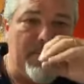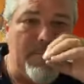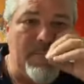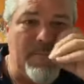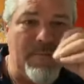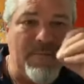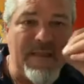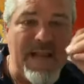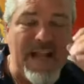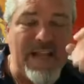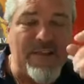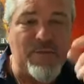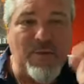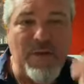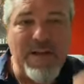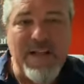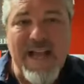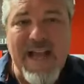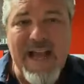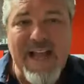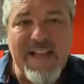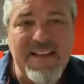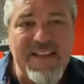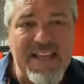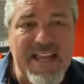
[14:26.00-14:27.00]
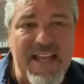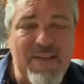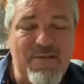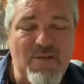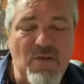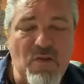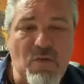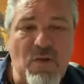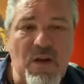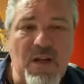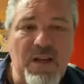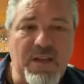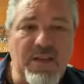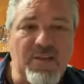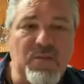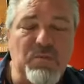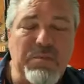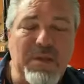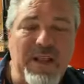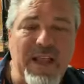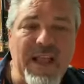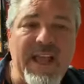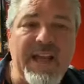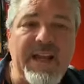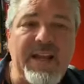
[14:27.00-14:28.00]
that's what God gave you on this
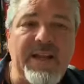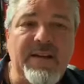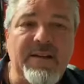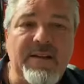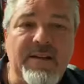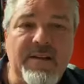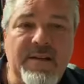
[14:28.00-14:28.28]
planet,